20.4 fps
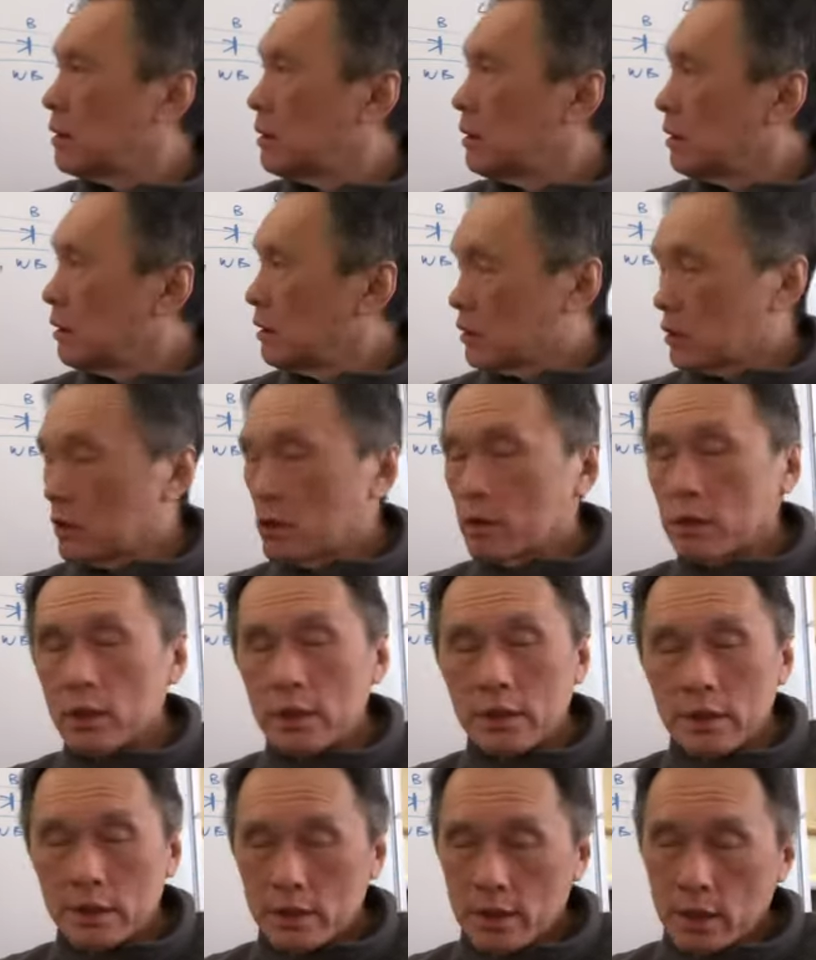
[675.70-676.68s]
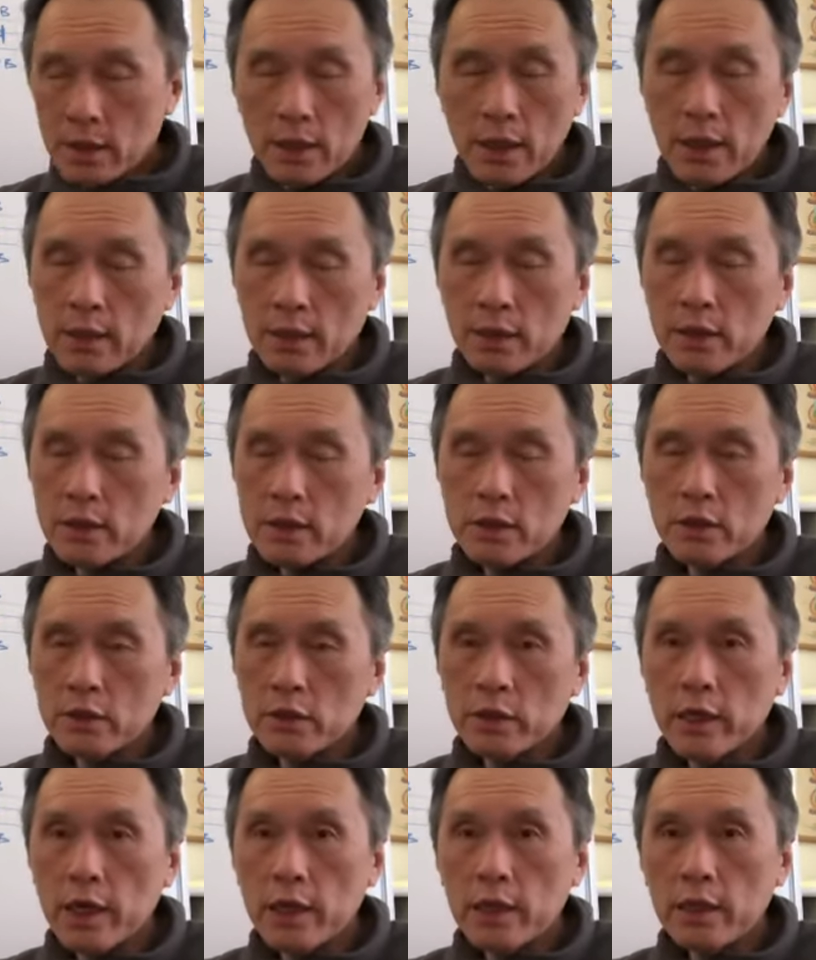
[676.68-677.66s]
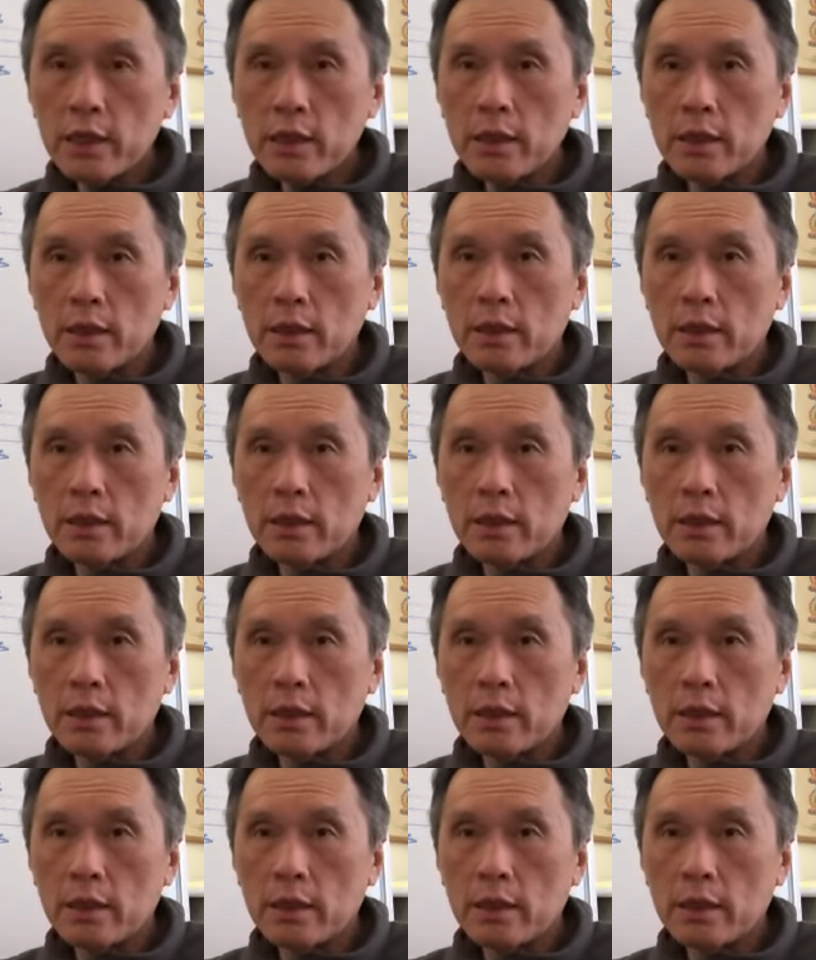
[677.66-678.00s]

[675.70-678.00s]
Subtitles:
So this is the thing, this is reality.